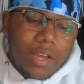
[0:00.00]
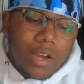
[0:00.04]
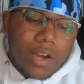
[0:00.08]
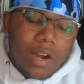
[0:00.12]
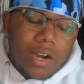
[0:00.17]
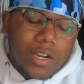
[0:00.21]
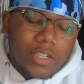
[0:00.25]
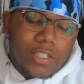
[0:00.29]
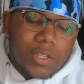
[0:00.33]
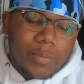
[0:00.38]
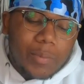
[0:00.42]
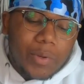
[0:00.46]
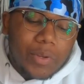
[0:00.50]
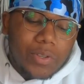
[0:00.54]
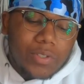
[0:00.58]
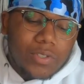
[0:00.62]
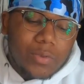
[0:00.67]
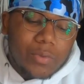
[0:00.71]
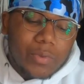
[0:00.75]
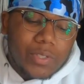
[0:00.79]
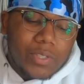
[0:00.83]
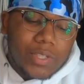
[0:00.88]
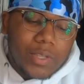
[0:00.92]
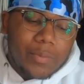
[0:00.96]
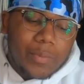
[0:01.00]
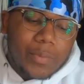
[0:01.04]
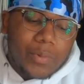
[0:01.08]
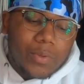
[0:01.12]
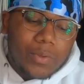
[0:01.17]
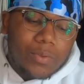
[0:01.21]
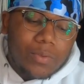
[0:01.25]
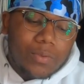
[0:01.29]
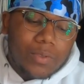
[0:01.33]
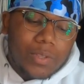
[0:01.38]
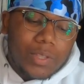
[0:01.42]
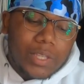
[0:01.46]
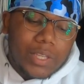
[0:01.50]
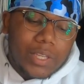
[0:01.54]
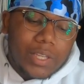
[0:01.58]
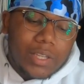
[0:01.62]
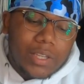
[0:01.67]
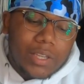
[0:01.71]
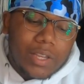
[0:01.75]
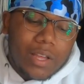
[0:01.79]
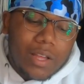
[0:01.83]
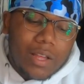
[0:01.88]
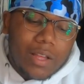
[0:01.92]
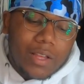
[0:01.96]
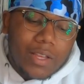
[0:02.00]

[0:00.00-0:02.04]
are supposed to resemble the